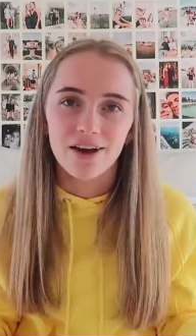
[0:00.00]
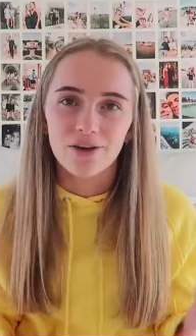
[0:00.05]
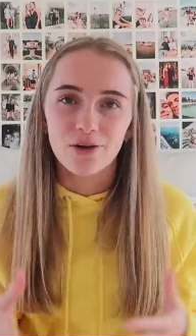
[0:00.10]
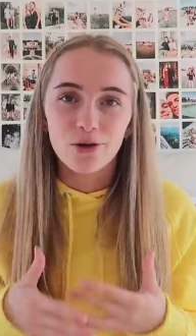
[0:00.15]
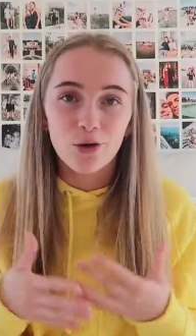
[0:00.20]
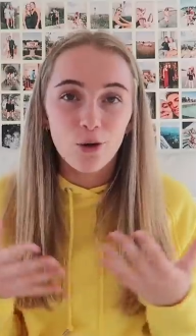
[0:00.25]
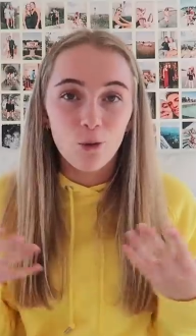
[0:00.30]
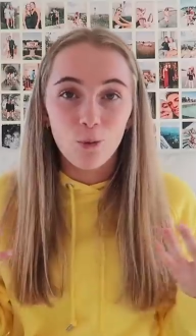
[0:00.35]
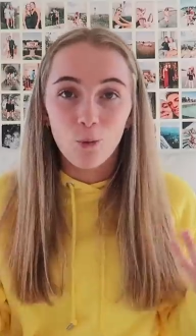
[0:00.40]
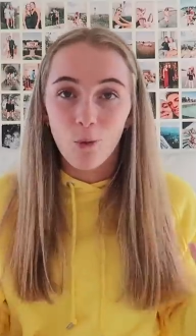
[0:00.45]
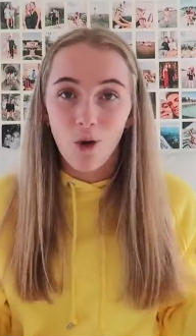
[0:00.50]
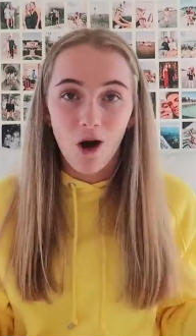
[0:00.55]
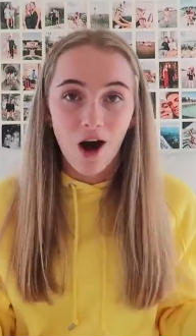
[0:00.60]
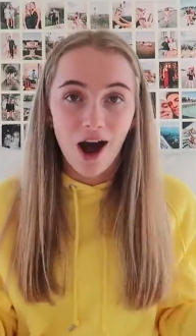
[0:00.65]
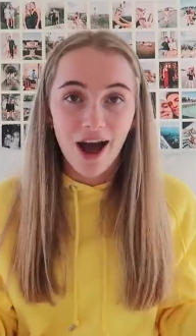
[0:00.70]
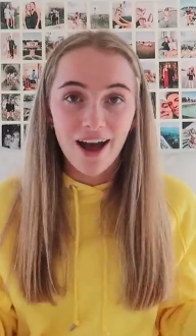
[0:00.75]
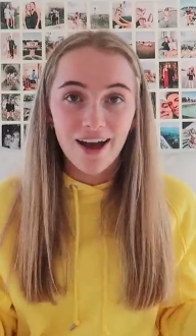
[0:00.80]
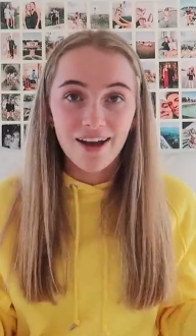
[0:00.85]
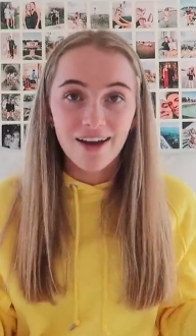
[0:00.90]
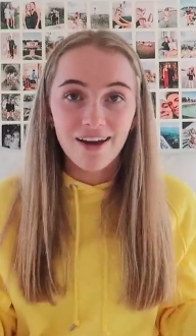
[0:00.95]
I don't know
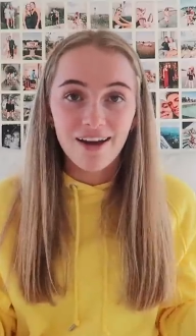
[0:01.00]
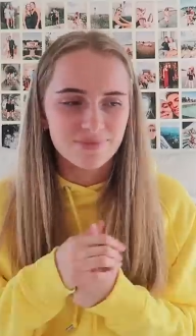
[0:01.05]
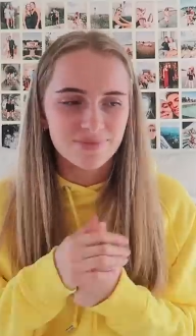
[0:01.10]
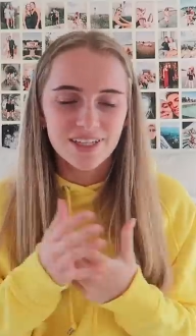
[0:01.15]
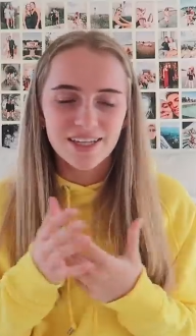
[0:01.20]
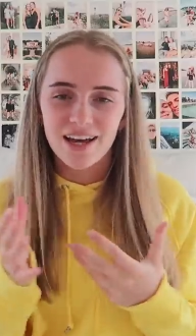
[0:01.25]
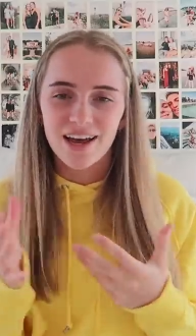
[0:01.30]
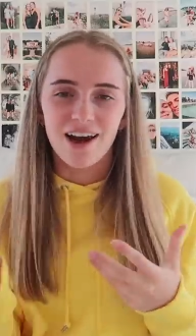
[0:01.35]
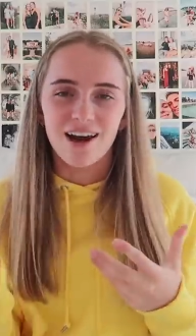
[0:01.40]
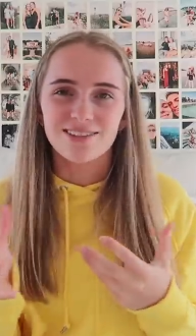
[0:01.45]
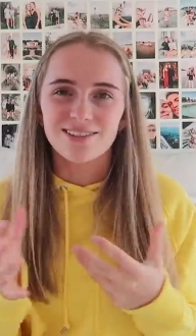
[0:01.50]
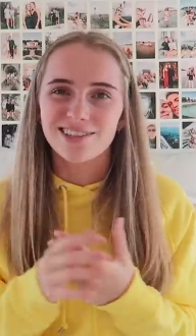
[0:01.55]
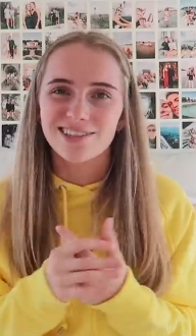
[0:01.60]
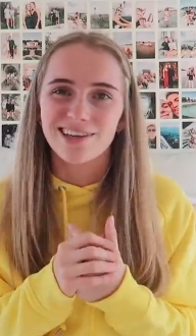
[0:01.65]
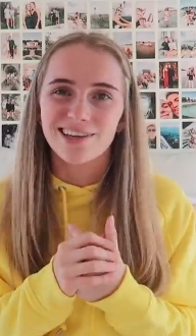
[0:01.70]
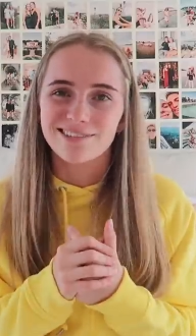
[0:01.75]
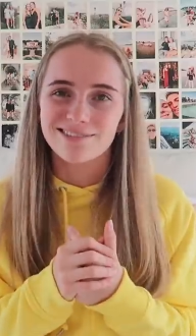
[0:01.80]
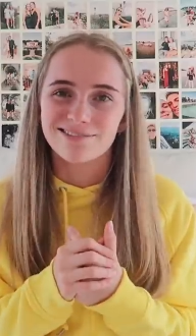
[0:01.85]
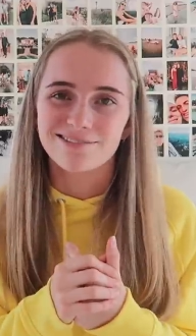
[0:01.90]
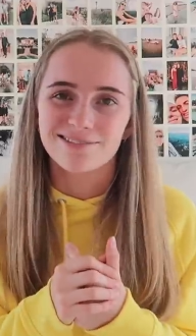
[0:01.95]
why, but yeah, I was just
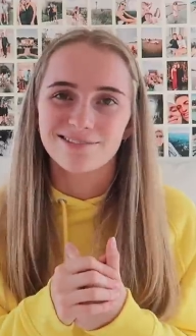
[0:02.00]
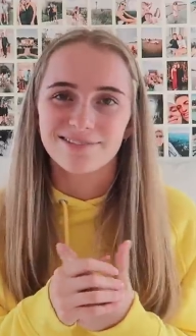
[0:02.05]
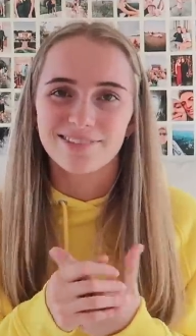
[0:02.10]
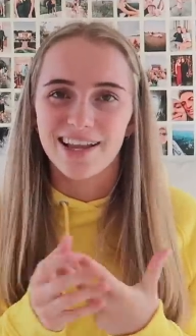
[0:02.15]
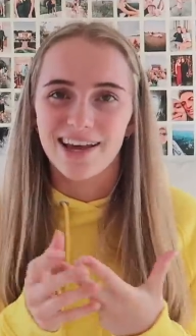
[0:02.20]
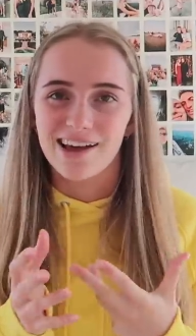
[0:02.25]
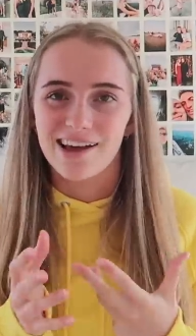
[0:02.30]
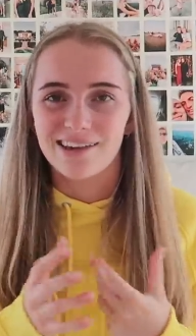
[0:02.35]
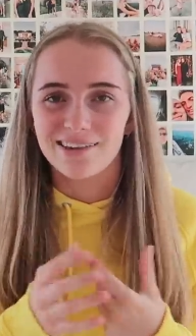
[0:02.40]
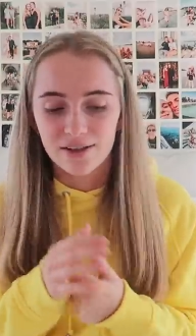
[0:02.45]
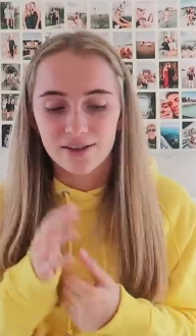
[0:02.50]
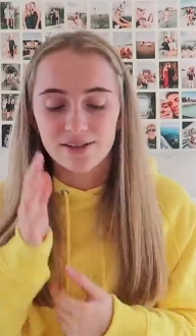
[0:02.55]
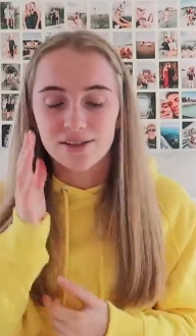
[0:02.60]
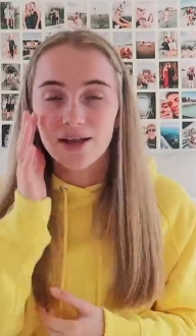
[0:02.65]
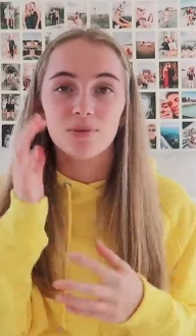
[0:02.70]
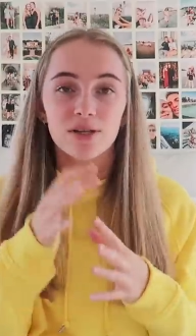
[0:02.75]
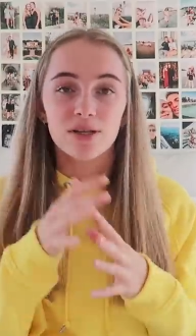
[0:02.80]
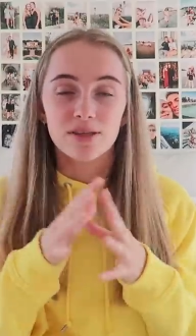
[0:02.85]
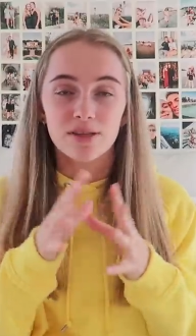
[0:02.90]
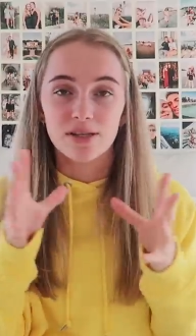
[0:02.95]
like, mm, nah. Because
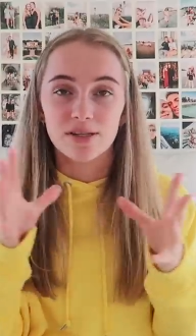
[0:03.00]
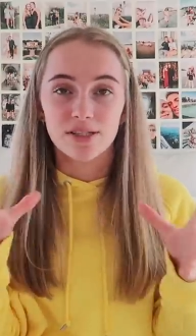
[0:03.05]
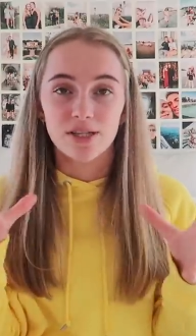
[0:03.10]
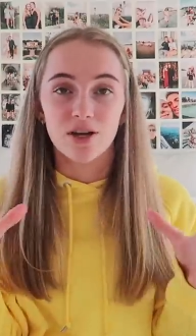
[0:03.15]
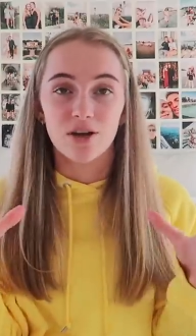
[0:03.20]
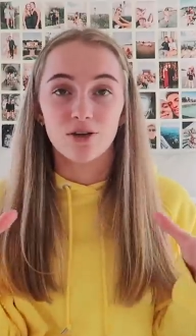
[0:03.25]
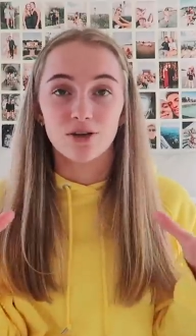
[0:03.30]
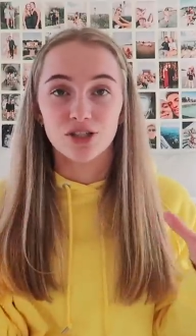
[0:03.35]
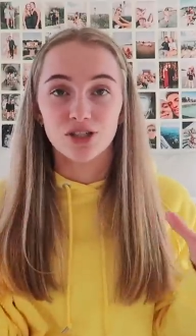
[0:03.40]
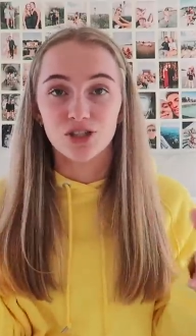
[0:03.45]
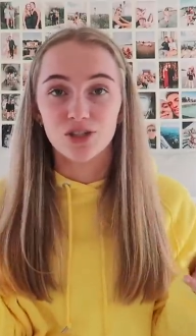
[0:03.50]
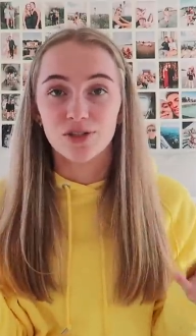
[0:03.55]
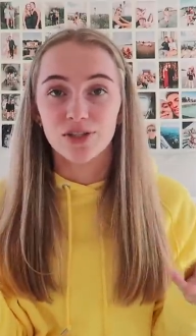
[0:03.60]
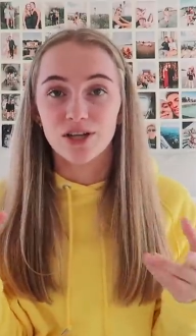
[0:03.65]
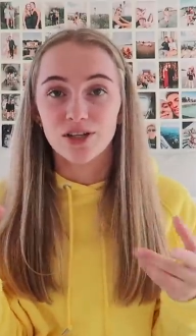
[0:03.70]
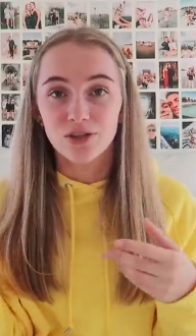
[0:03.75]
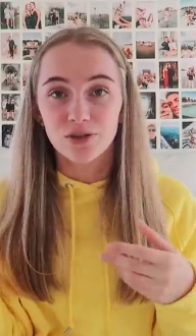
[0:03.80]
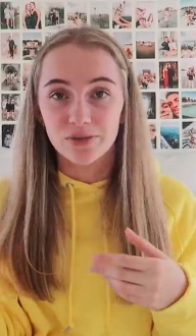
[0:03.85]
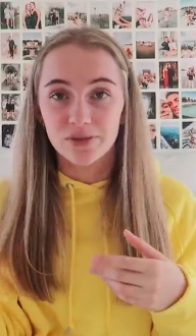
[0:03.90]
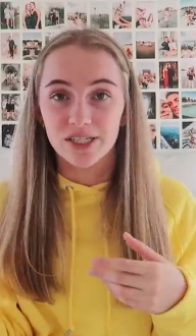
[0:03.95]
with this, I got to choose
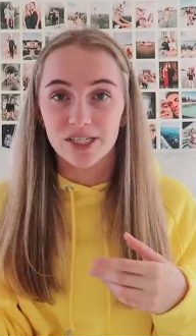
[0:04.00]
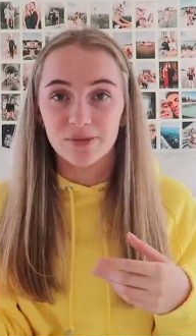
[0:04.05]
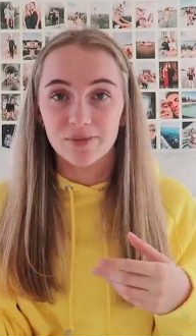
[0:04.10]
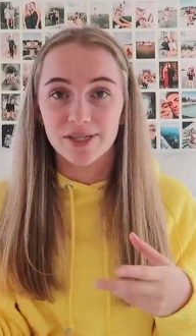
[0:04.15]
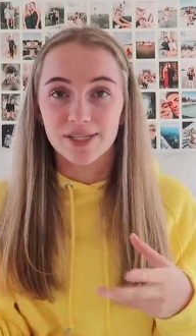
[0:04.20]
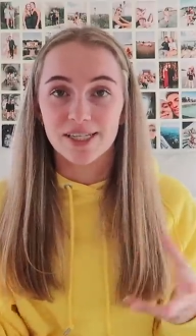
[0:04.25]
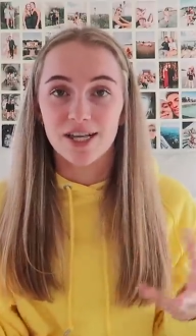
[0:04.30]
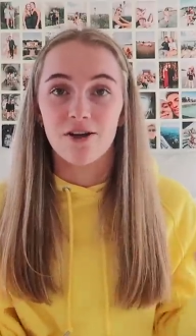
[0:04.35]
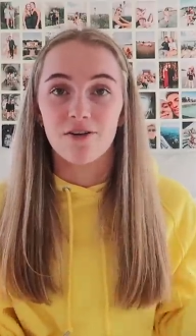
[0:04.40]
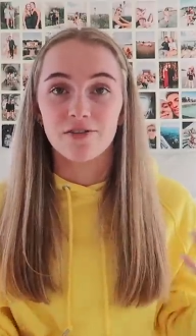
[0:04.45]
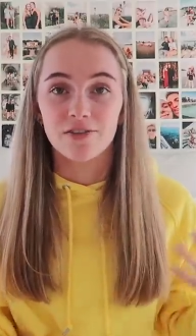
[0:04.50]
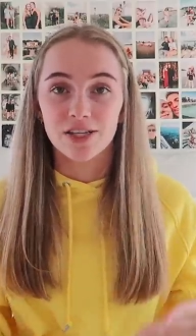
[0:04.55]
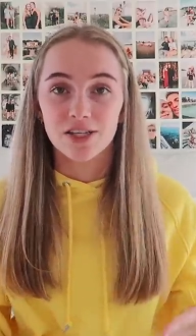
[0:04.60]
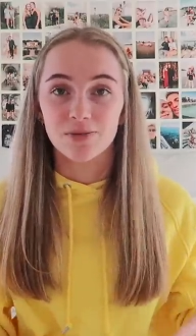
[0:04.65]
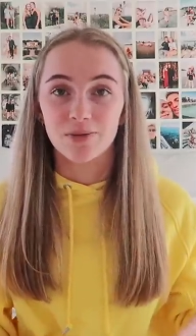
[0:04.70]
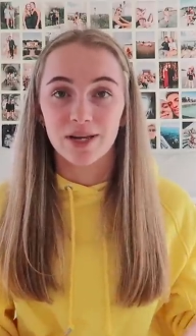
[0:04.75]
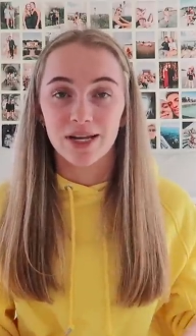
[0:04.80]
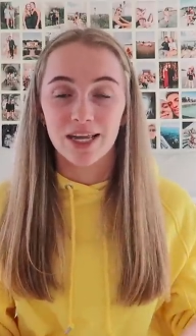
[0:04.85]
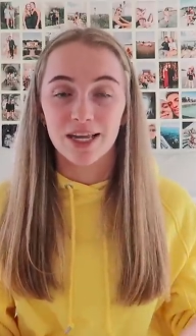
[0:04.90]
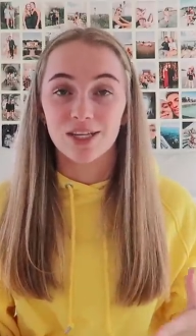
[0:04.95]
out two sets myself, and
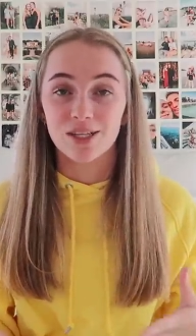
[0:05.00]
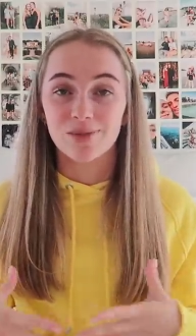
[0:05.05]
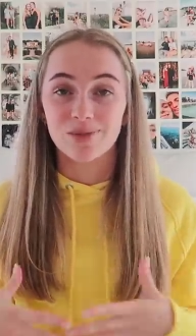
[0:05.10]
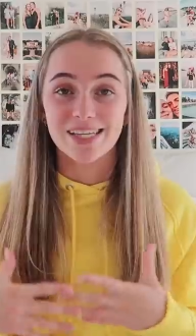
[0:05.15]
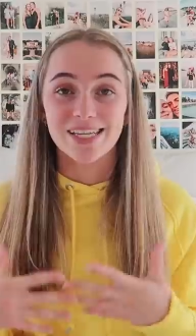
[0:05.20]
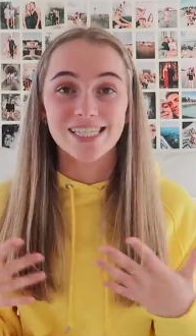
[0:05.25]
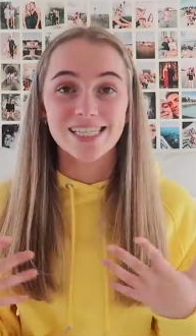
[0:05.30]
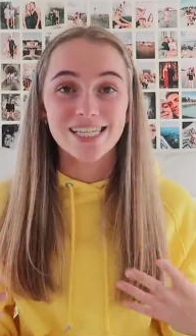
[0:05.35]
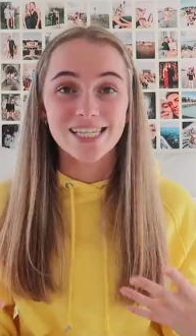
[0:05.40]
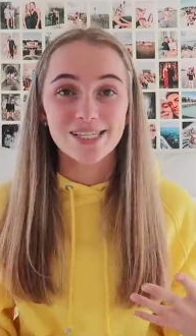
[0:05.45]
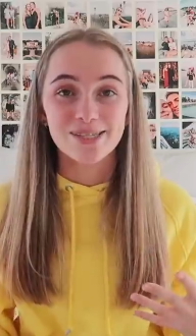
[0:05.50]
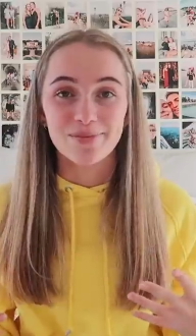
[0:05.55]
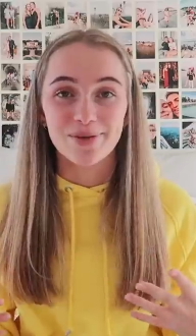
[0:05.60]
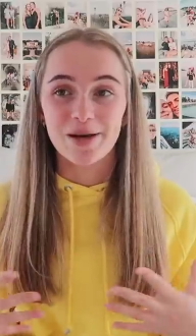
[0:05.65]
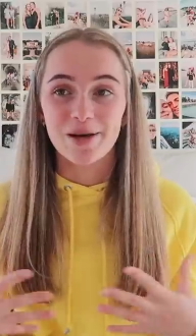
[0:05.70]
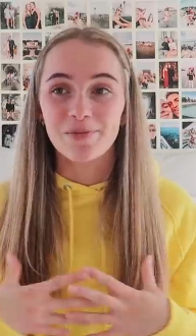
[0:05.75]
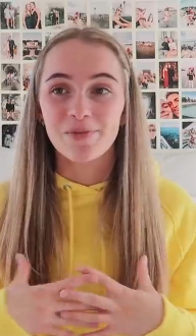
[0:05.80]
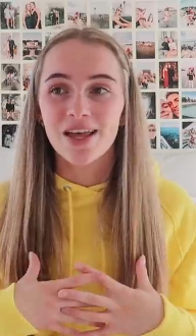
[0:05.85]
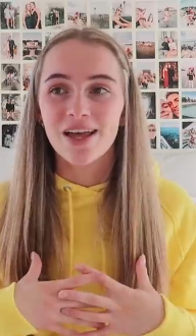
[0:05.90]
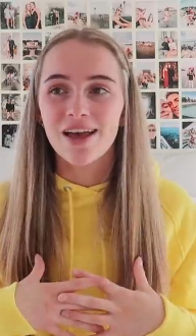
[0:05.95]
this one here is what they sent to
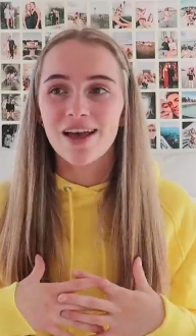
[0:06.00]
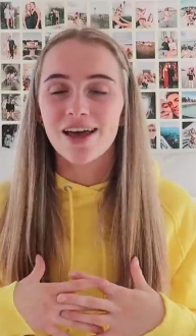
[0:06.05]
me.